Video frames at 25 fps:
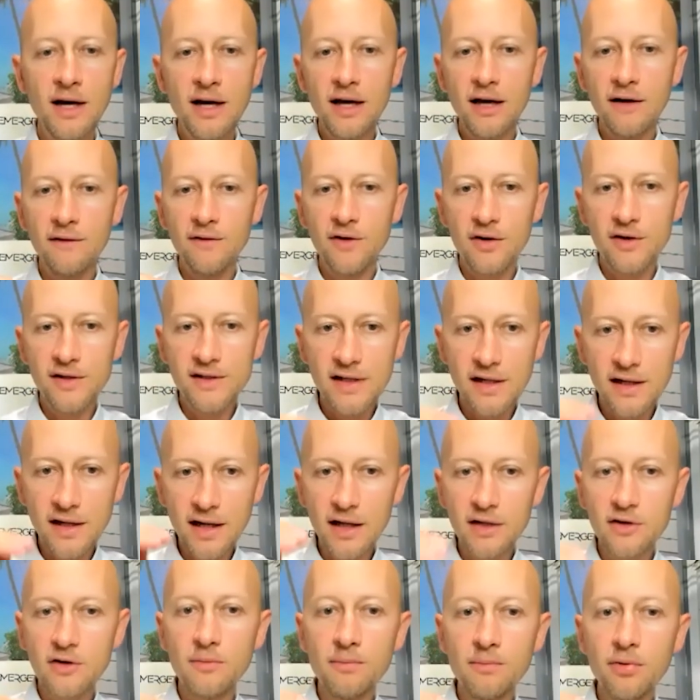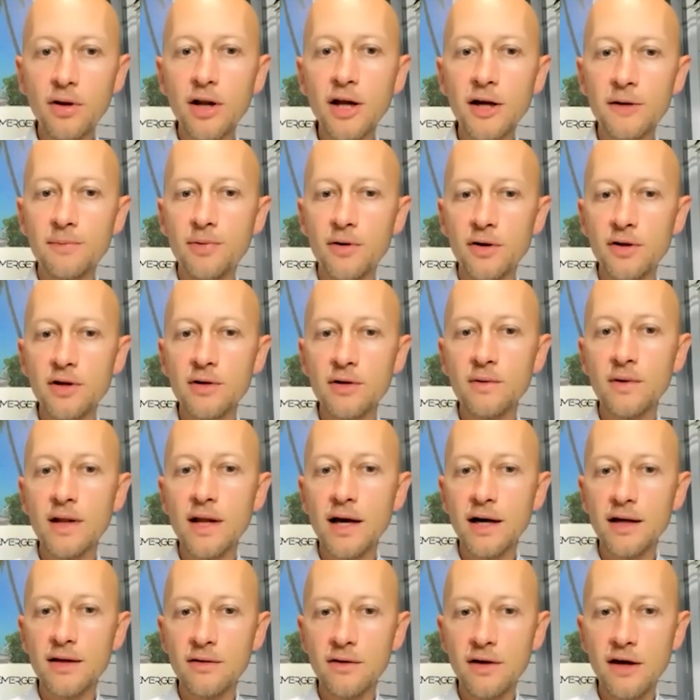If there is another bullet point you would
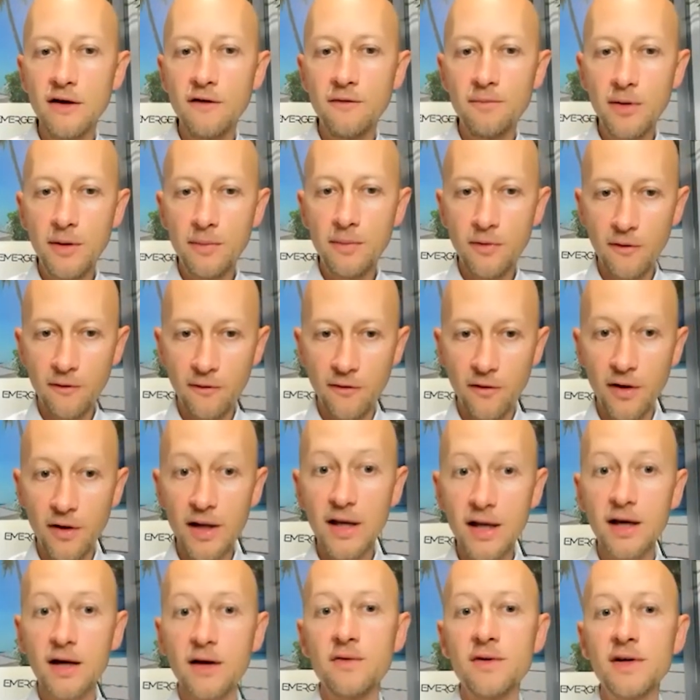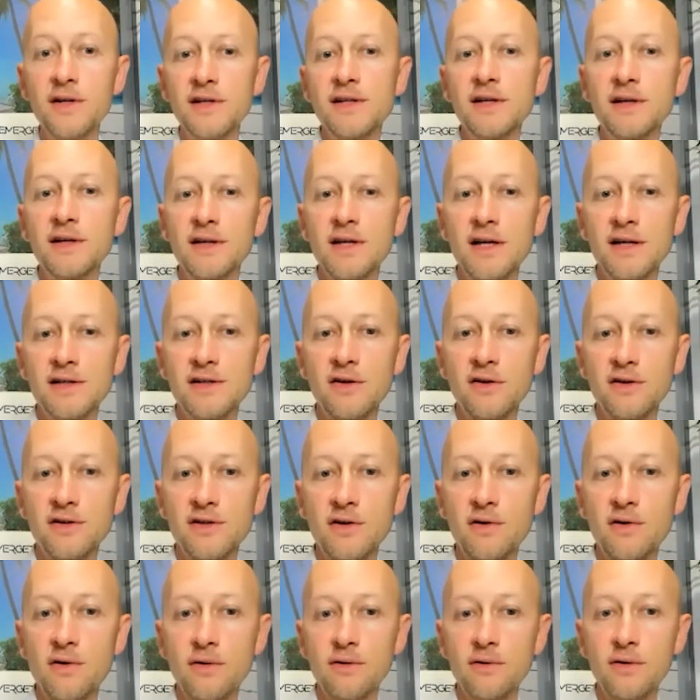like to give people for increasing
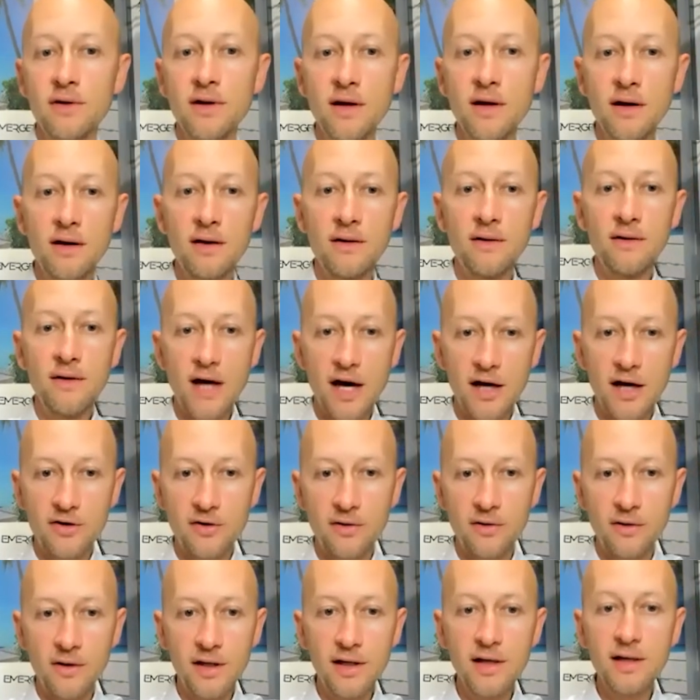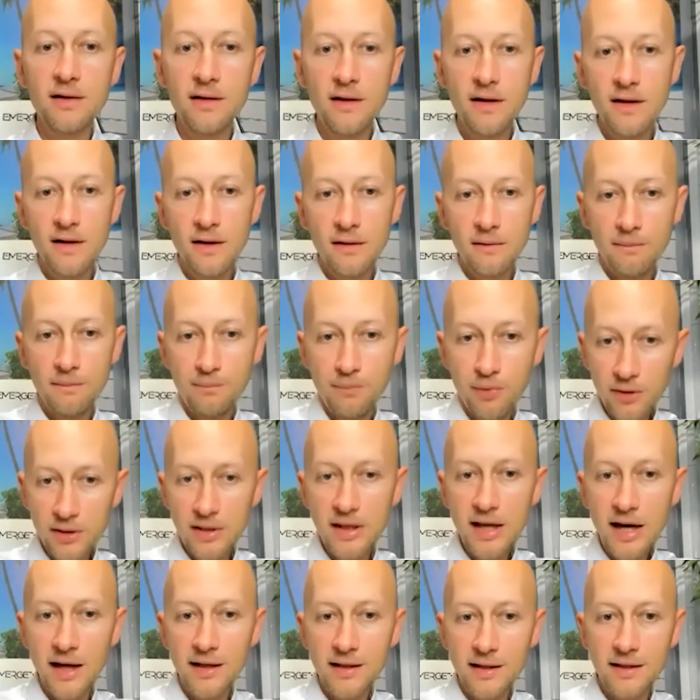testosterone naturally, put
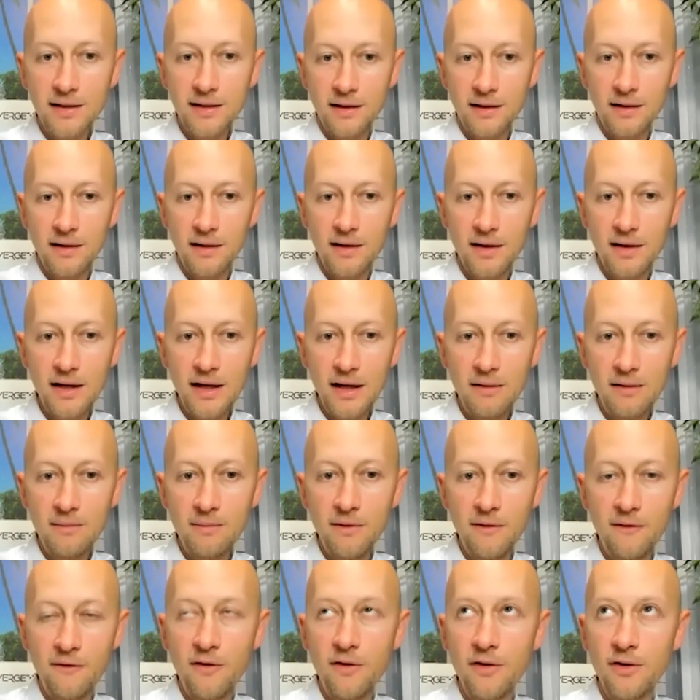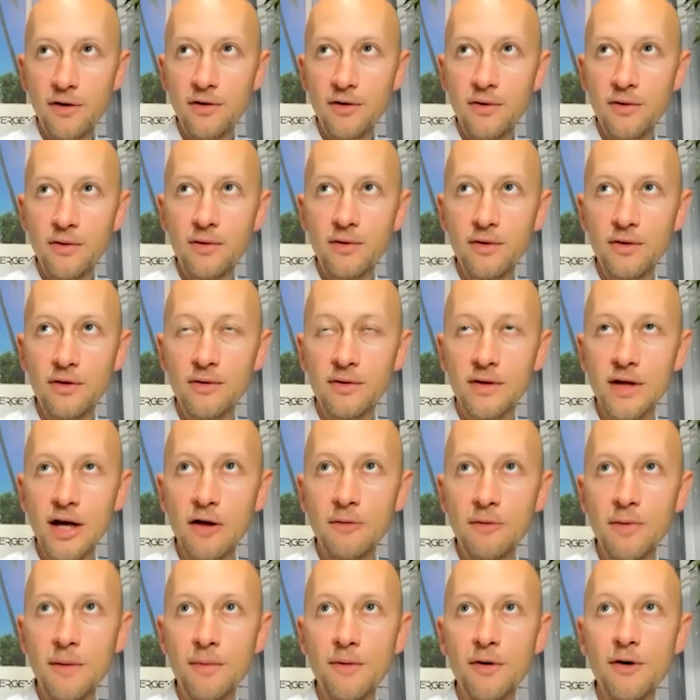that uh, in before you, you tell
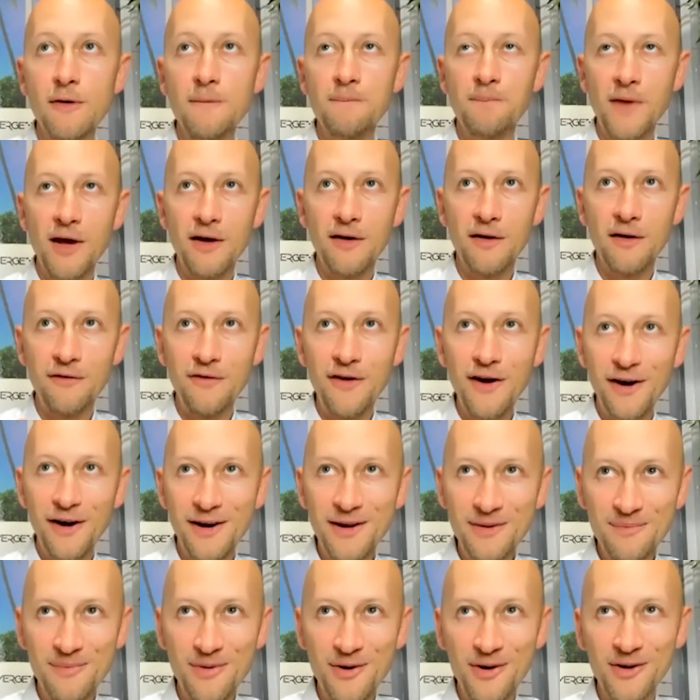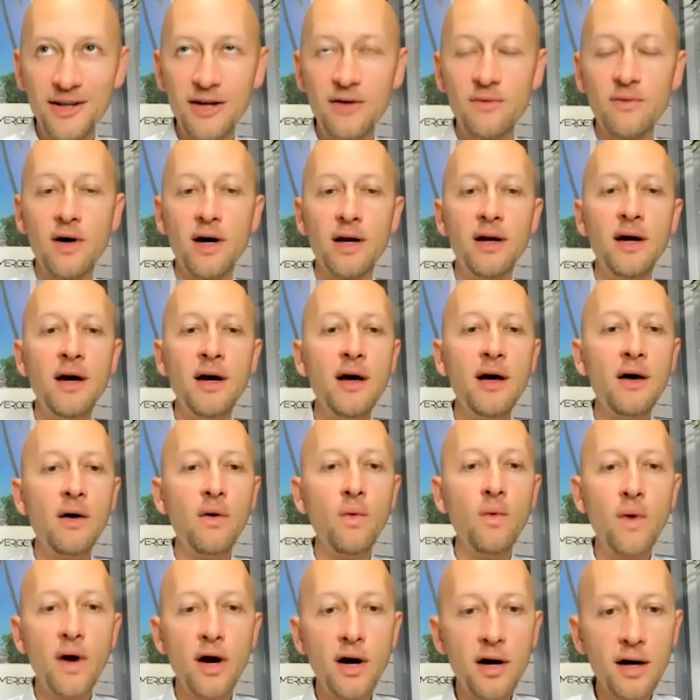people. And a very important one,
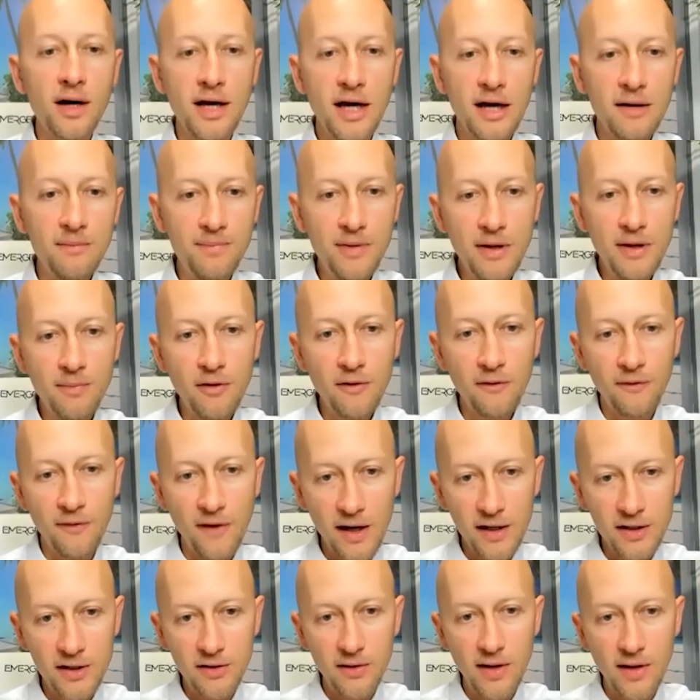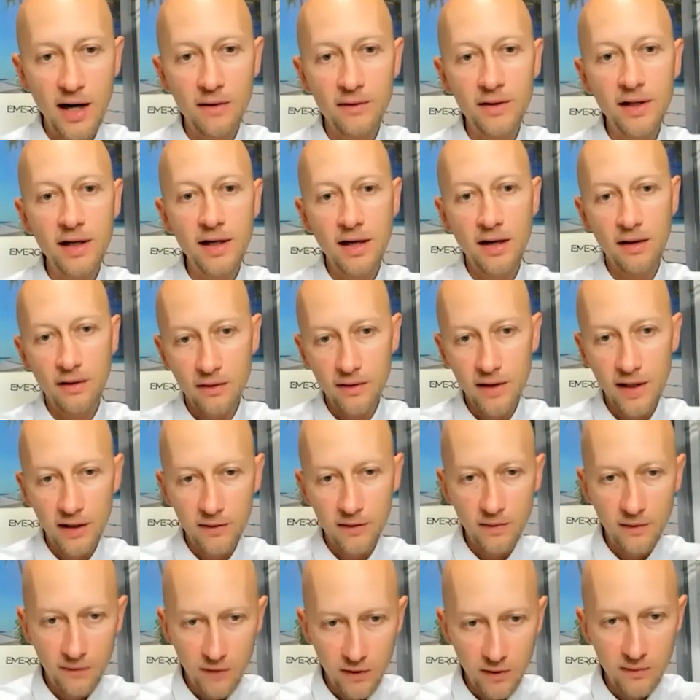where can people find you, how they can
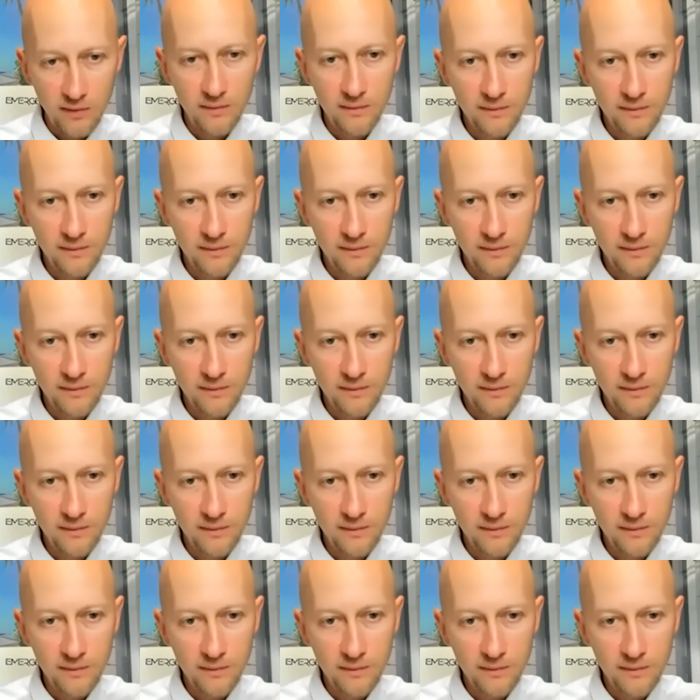connect with you?